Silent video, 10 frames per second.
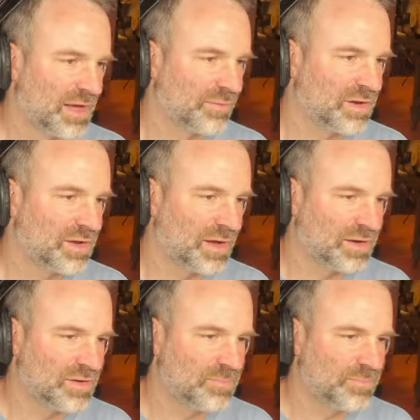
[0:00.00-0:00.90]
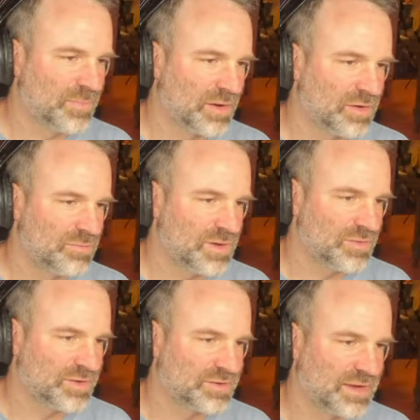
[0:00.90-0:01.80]
gonna mute
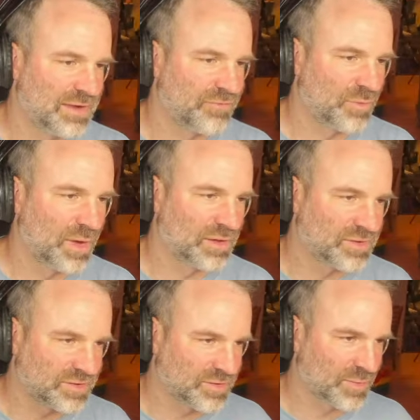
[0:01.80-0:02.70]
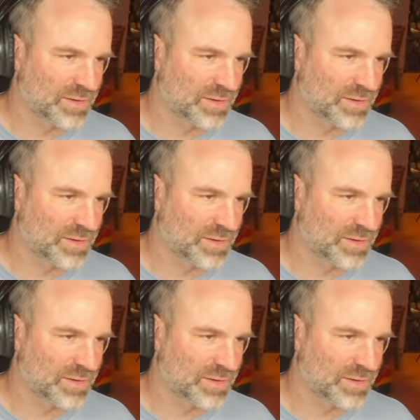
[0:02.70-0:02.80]
this delay for a while, just so to